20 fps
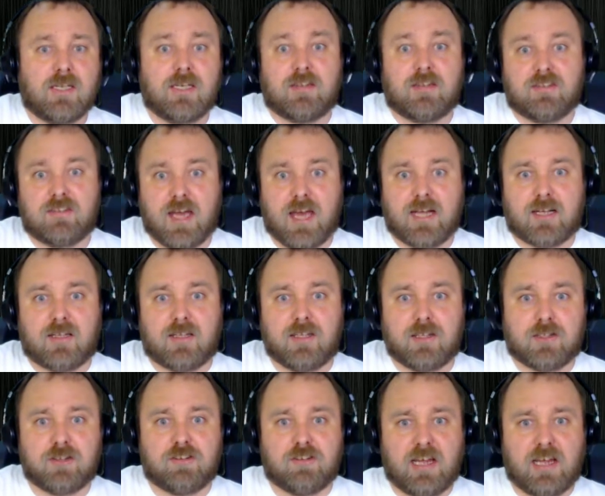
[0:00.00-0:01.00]
Exactly,
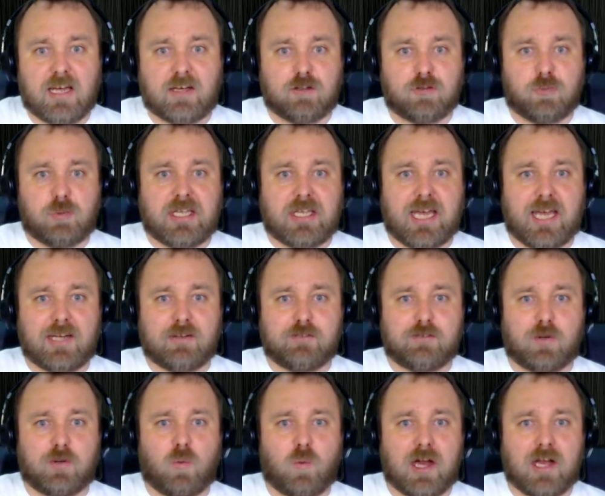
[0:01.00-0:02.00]
because because we had
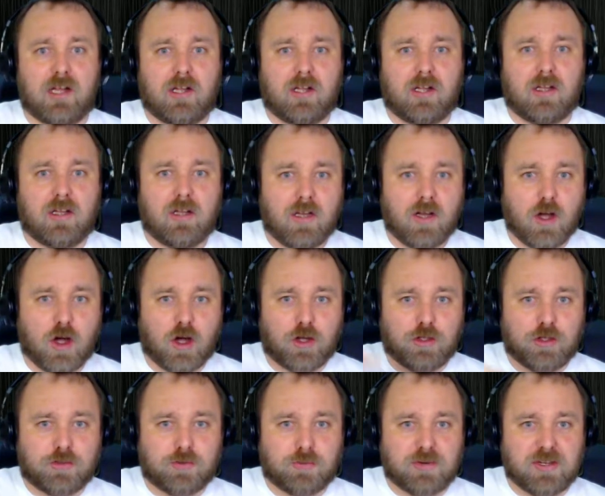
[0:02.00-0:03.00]
for a while on
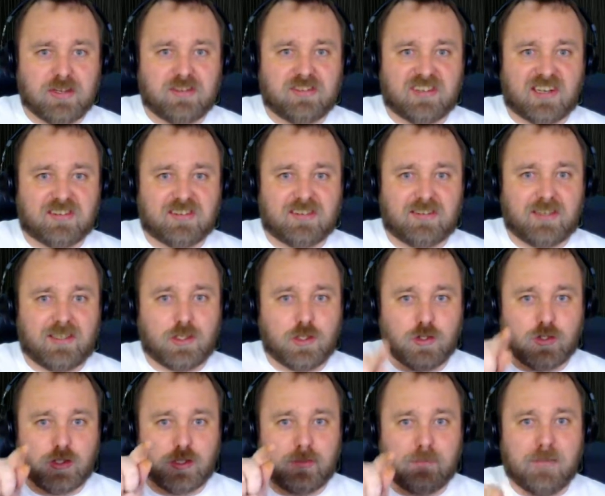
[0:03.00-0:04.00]
the 360, you
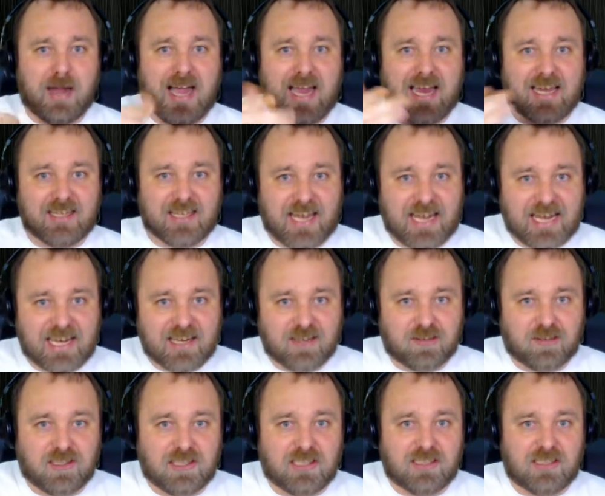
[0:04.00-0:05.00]
could buy the
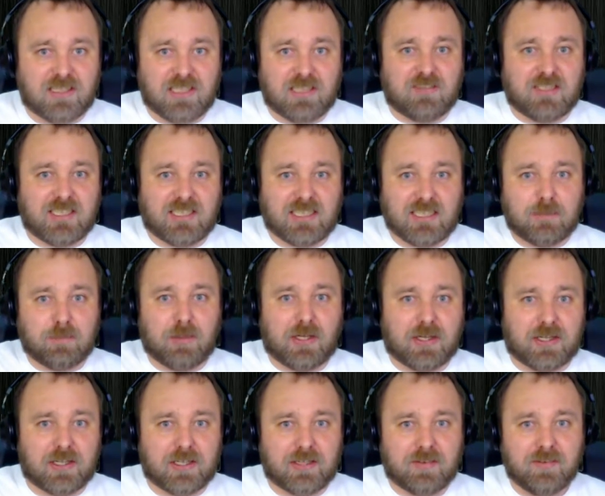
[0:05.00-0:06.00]
HD DVD
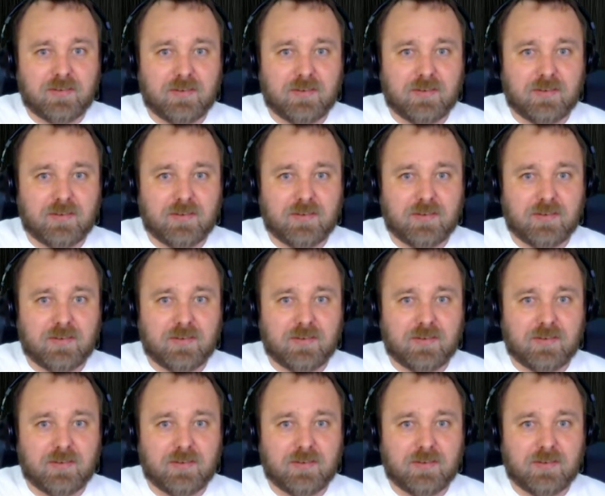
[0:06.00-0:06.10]
player.